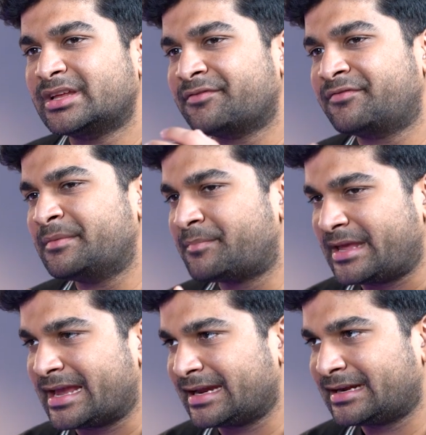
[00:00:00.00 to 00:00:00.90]
sir, if we
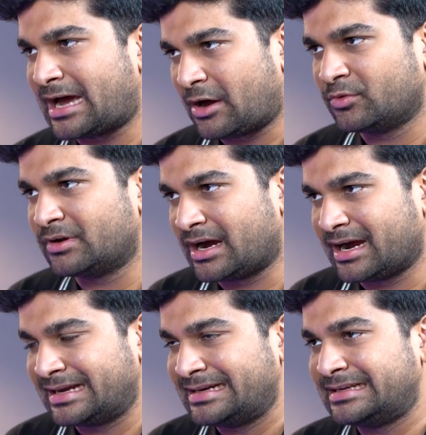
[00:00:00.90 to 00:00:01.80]
break it down
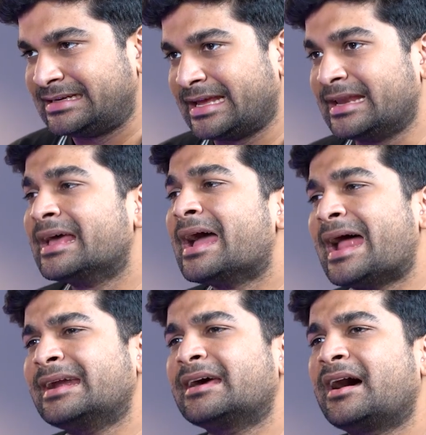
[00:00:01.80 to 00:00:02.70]
in detail,
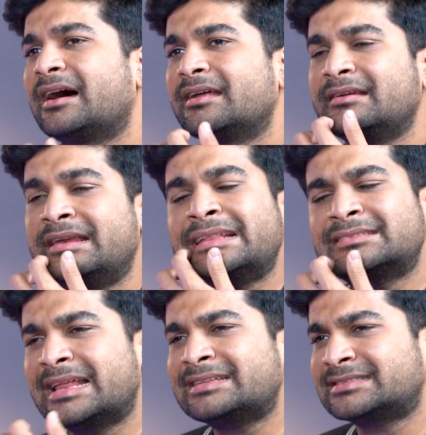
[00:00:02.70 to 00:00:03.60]
and
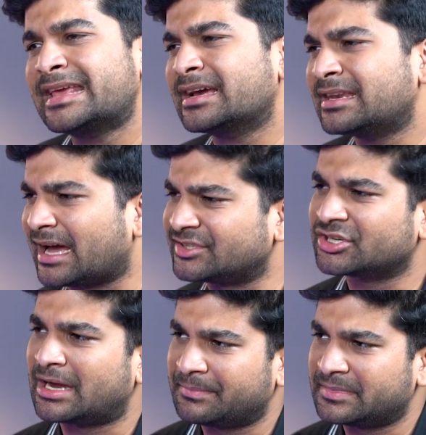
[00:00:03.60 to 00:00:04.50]
let's take a
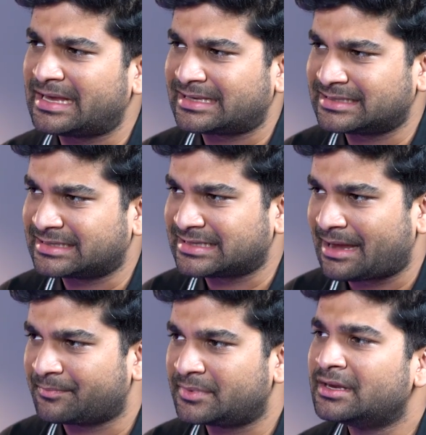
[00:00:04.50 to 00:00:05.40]
larger company as an
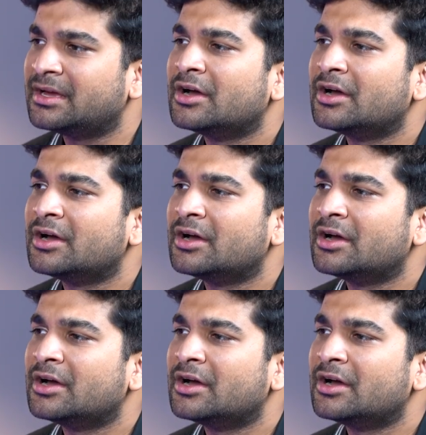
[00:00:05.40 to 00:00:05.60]
example.